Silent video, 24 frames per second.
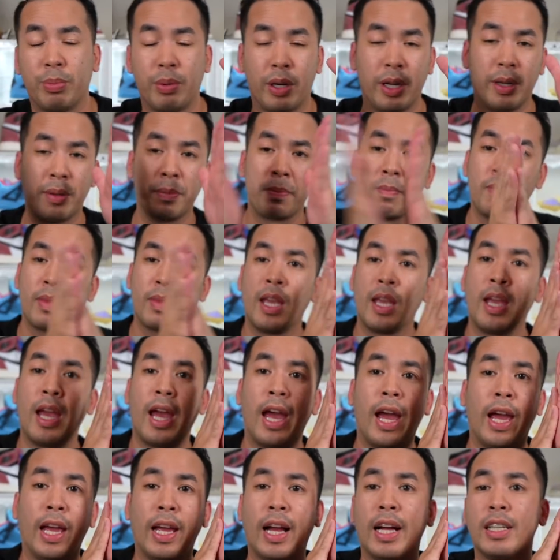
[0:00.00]
But
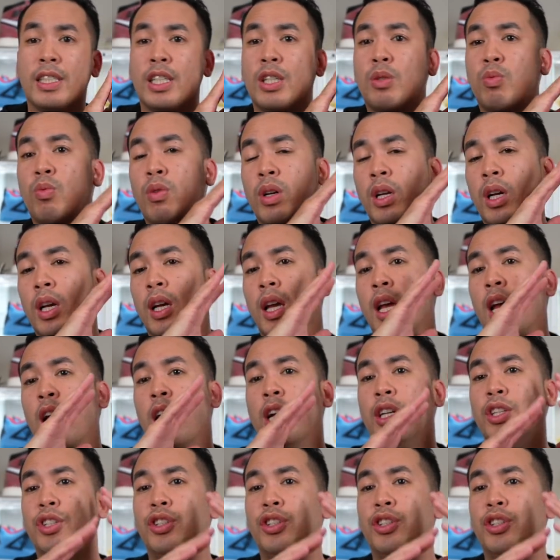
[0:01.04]
hey, I just want to